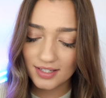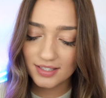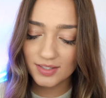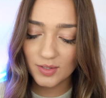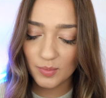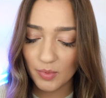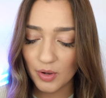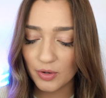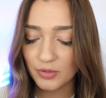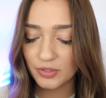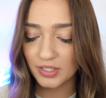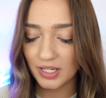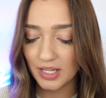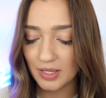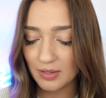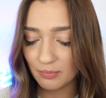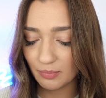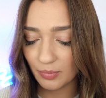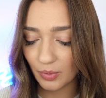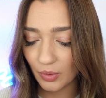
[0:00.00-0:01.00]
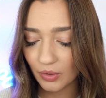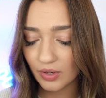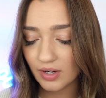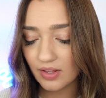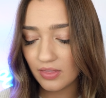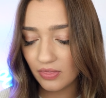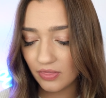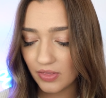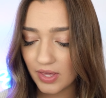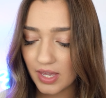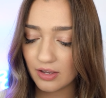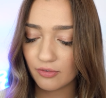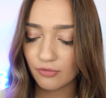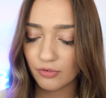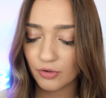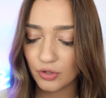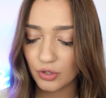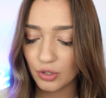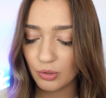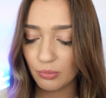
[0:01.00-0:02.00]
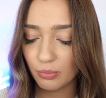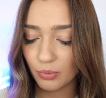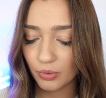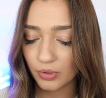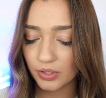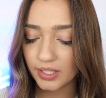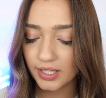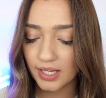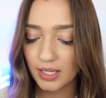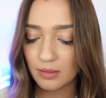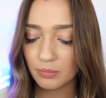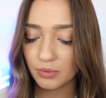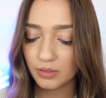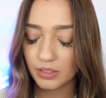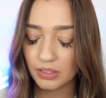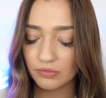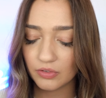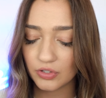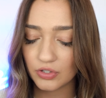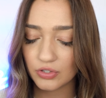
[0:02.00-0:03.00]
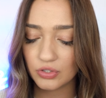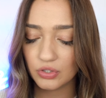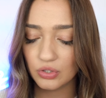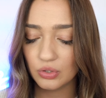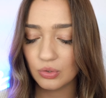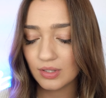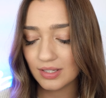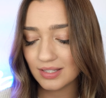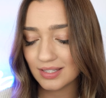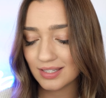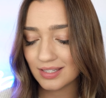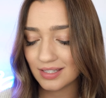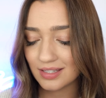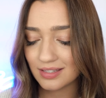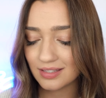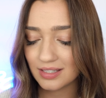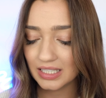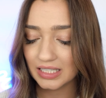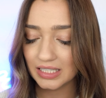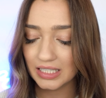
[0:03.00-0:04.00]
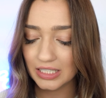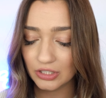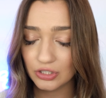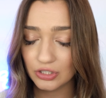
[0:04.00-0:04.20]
is the most important thing for new born-again believers to consistently